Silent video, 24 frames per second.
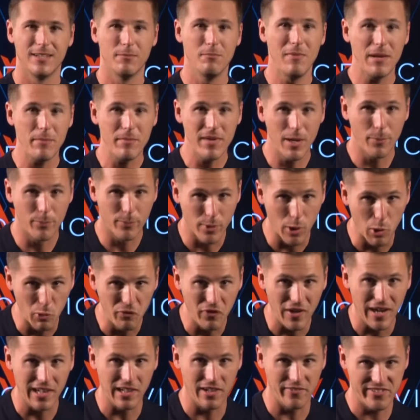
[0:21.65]
Make me a
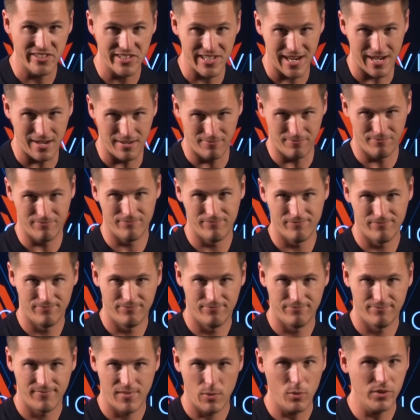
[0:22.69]
profile of Satan.
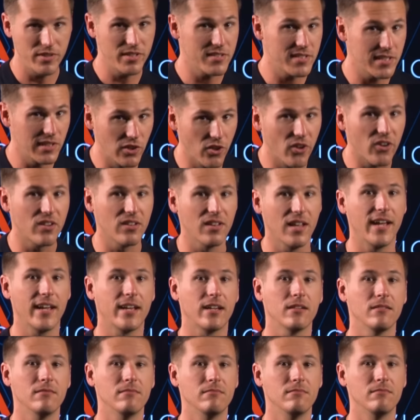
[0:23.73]
What does he look
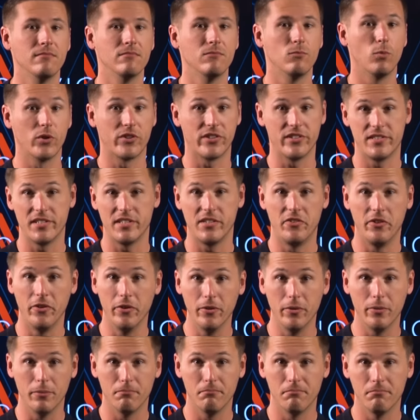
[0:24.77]
like? What does he
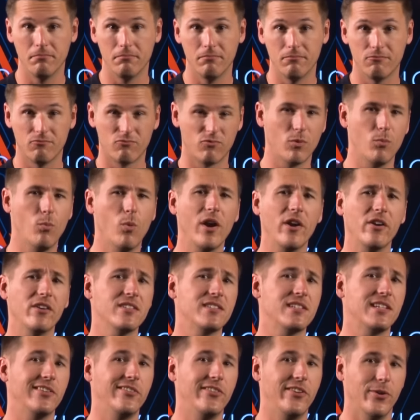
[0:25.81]
do? From where
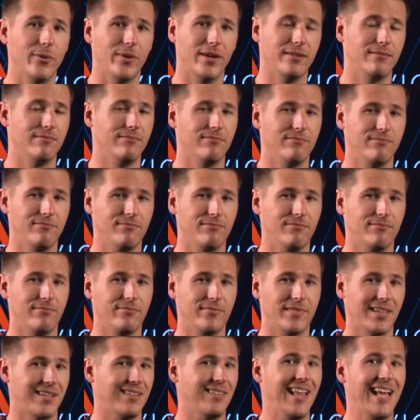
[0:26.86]
does he do it?
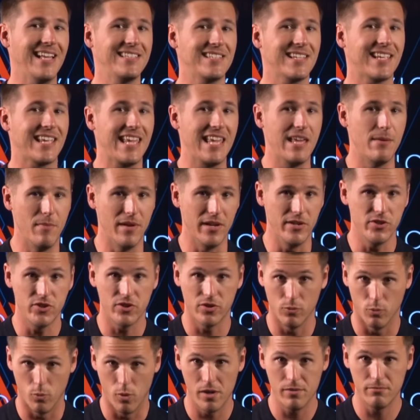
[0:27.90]
The classic image,
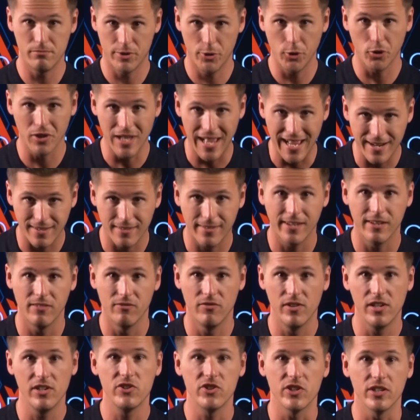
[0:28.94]
the one you'll likely
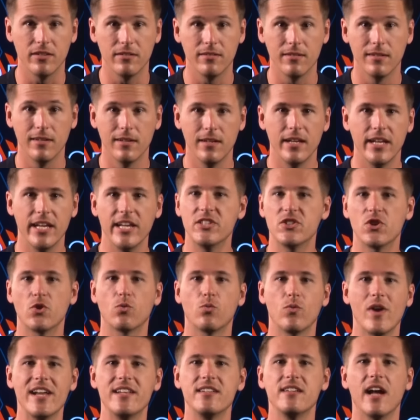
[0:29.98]
envision, is a
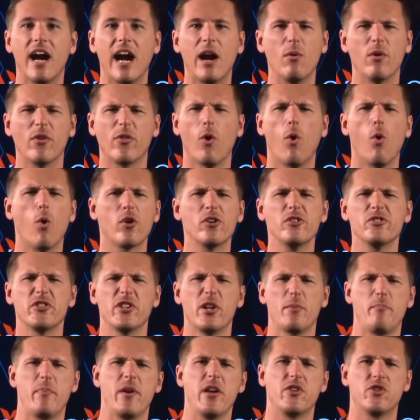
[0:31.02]
red guy with horns
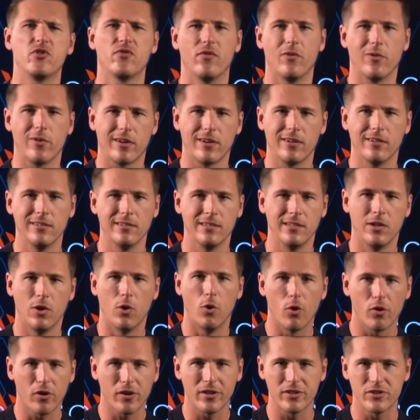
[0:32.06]
and a pitchfork,
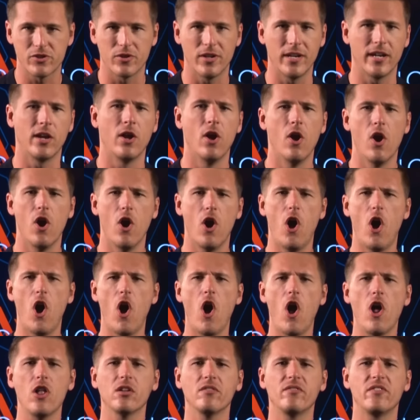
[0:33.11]
orchestrating
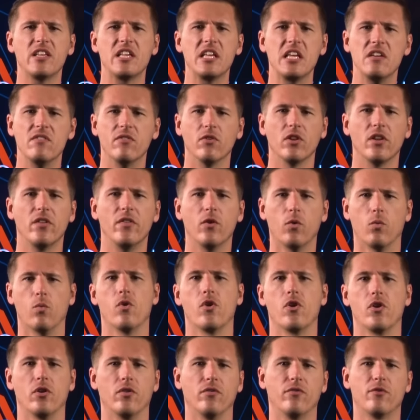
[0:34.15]
all of the evil in the
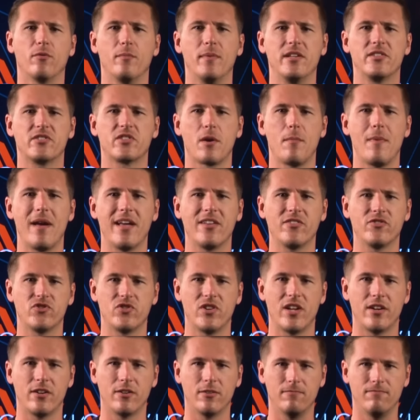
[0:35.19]
world from his command
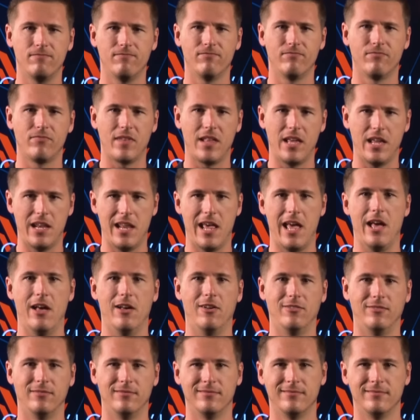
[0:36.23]
center in hell.